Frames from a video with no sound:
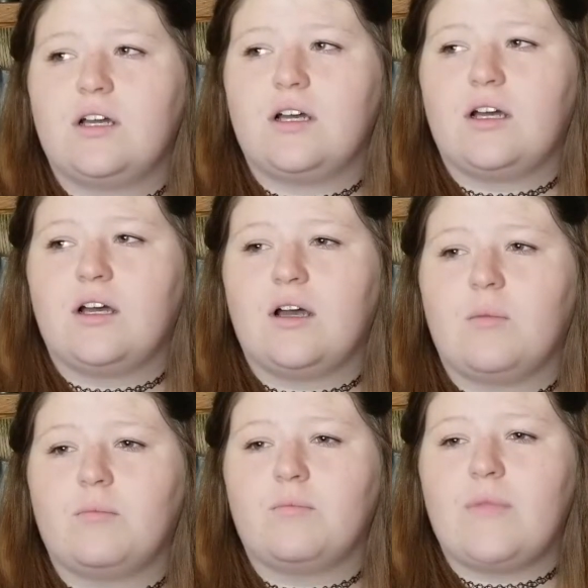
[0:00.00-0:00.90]

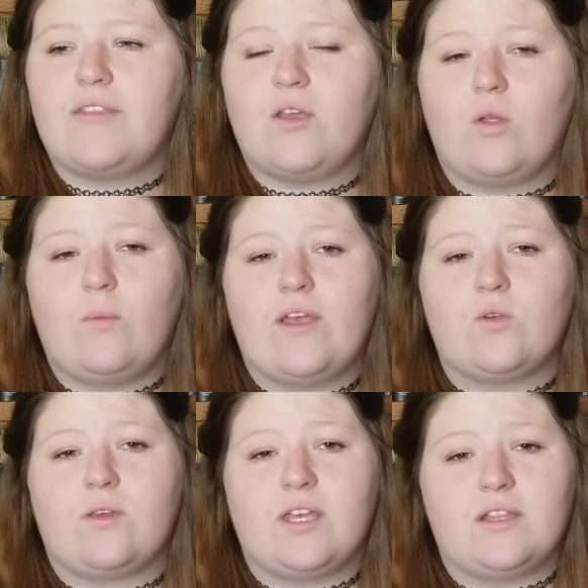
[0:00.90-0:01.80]
And the only way
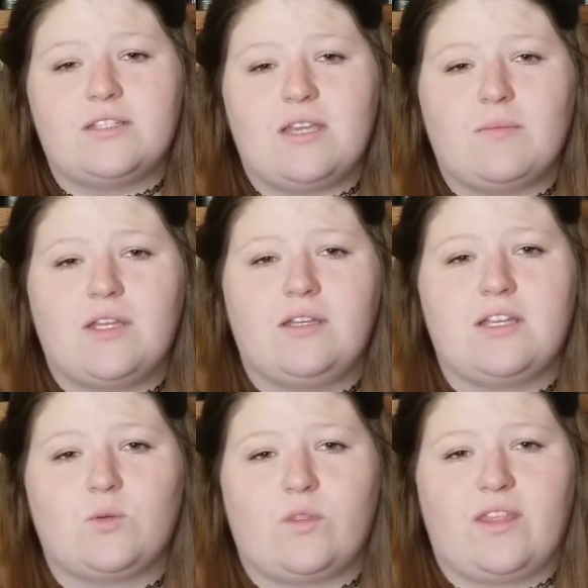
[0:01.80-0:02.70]
you can kill a demon
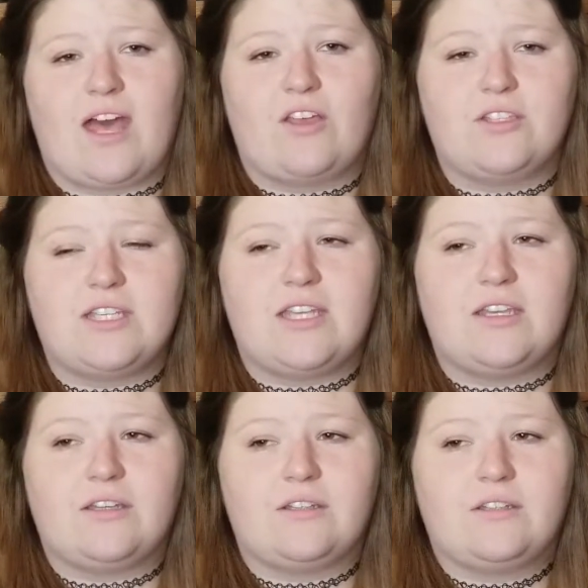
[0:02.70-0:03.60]
is with a
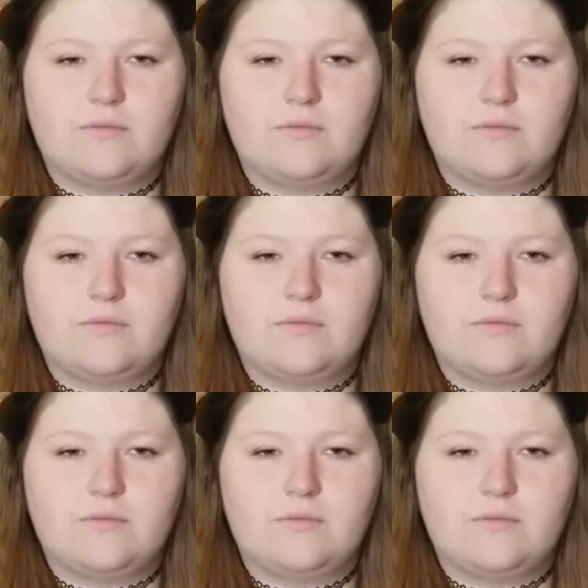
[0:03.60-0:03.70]
guillotine.